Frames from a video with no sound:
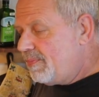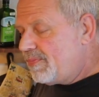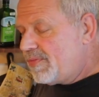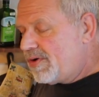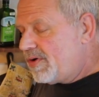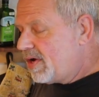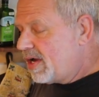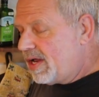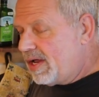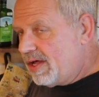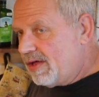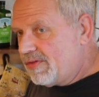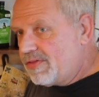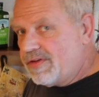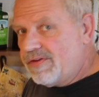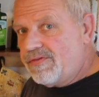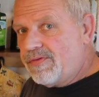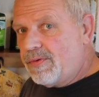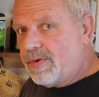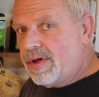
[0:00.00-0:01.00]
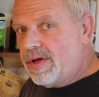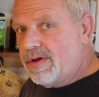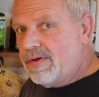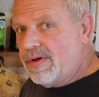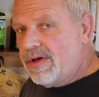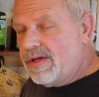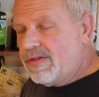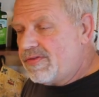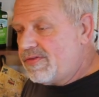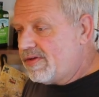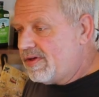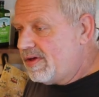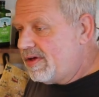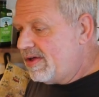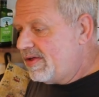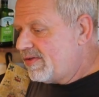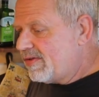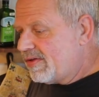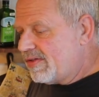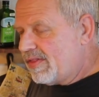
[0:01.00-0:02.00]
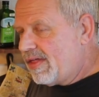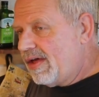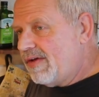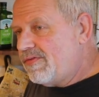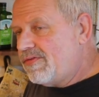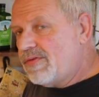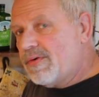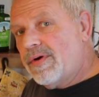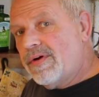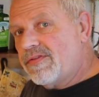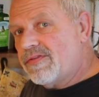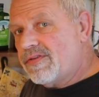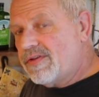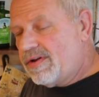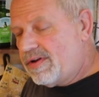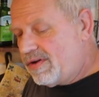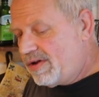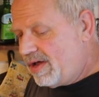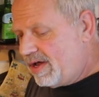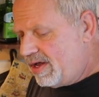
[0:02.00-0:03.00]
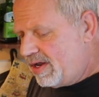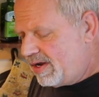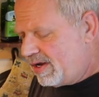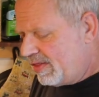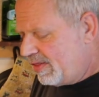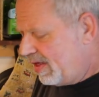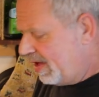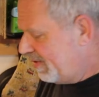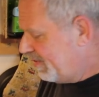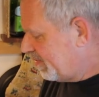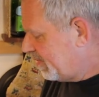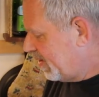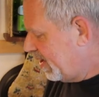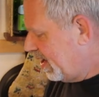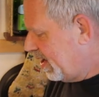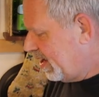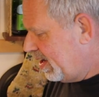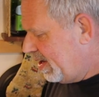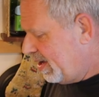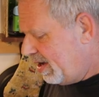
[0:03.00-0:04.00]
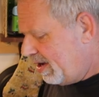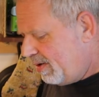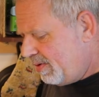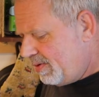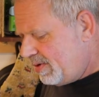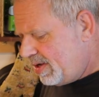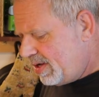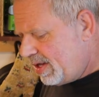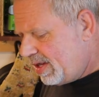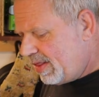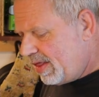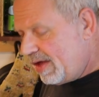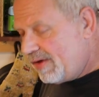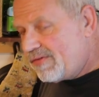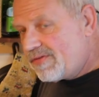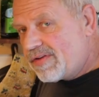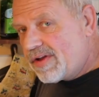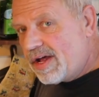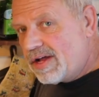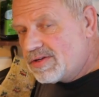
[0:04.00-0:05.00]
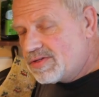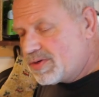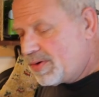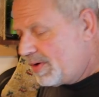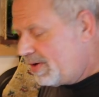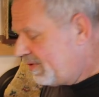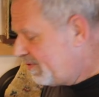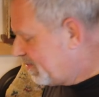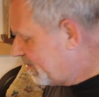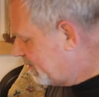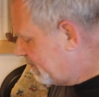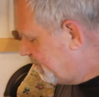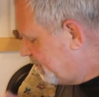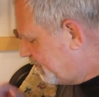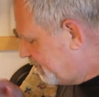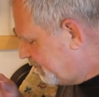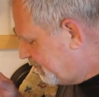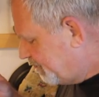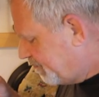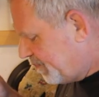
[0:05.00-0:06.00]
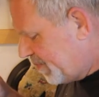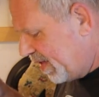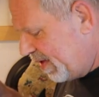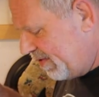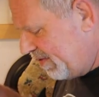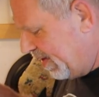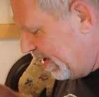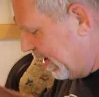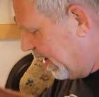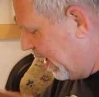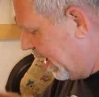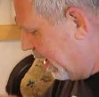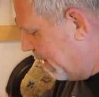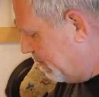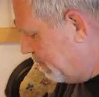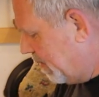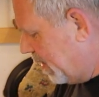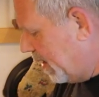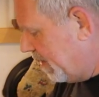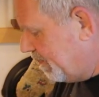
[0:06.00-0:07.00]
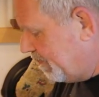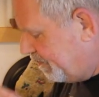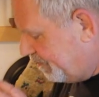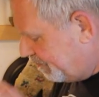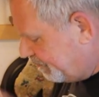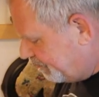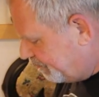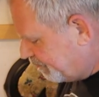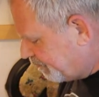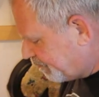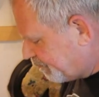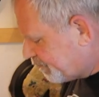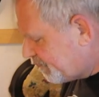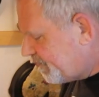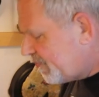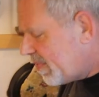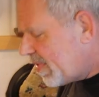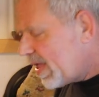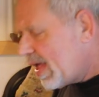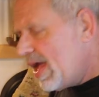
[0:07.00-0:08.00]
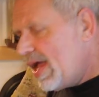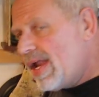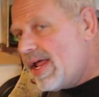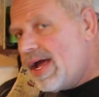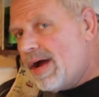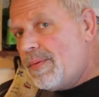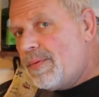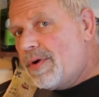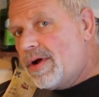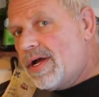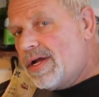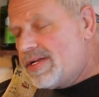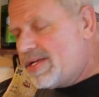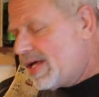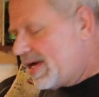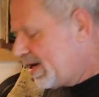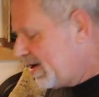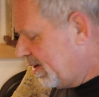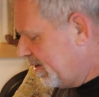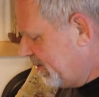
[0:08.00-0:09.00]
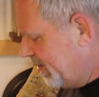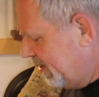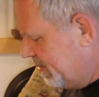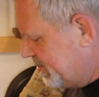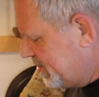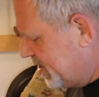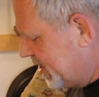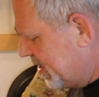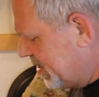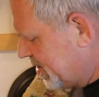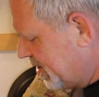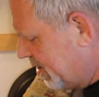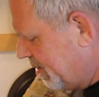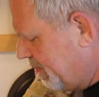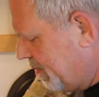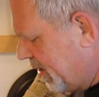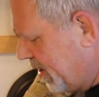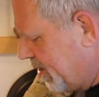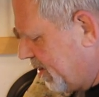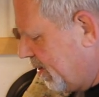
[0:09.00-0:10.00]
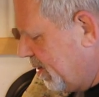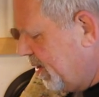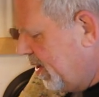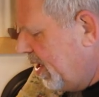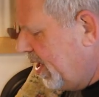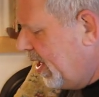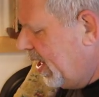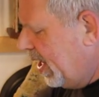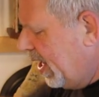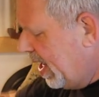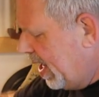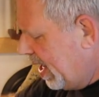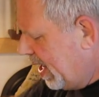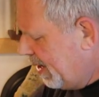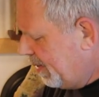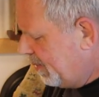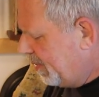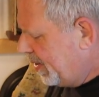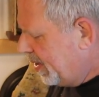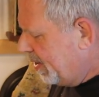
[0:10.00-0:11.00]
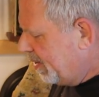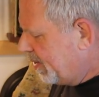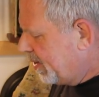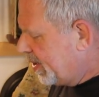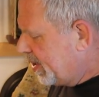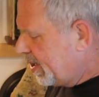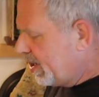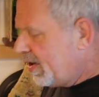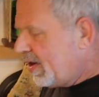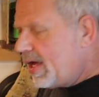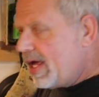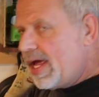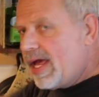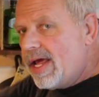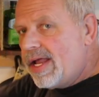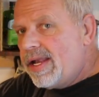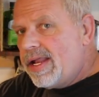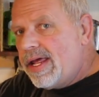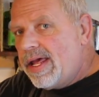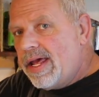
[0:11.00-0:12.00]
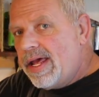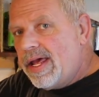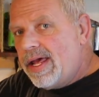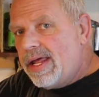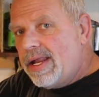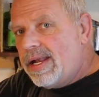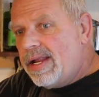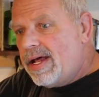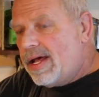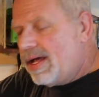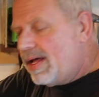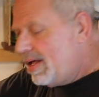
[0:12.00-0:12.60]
They're not healthy for you. It's a life choice and a lifestyle choice and things like that. But anyhow, we're going to take our cream cheese and our butter, and we're going to go ahead and